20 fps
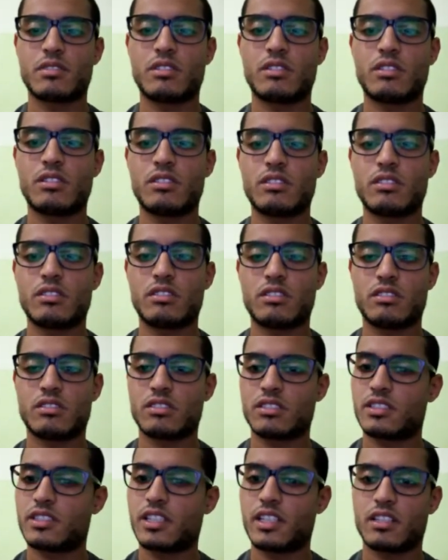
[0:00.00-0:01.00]
all
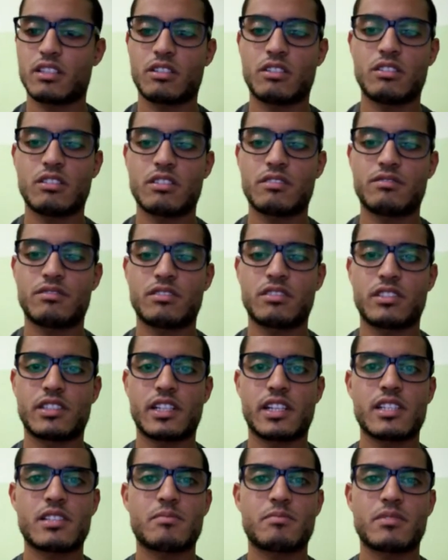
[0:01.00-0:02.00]
the four
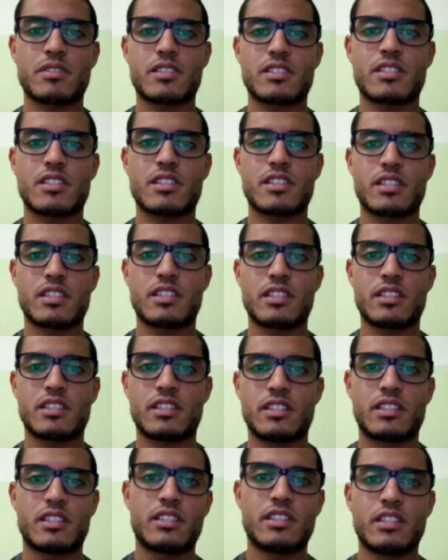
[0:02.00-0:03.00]
aspects
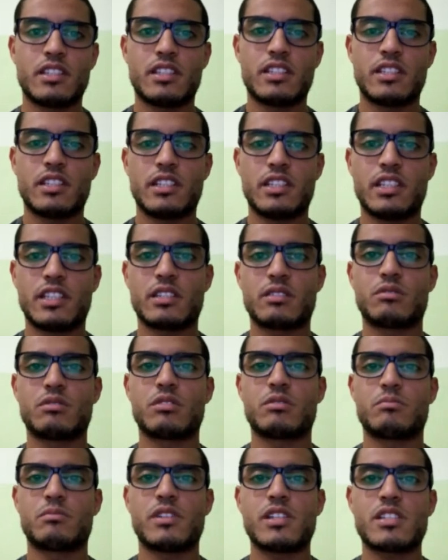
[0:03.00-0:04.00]
in
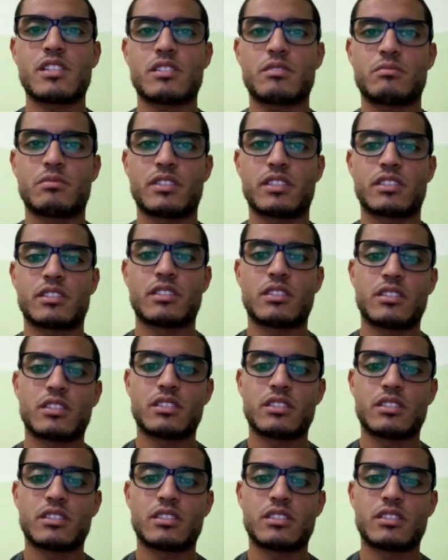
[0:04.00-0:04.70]
equal measurement.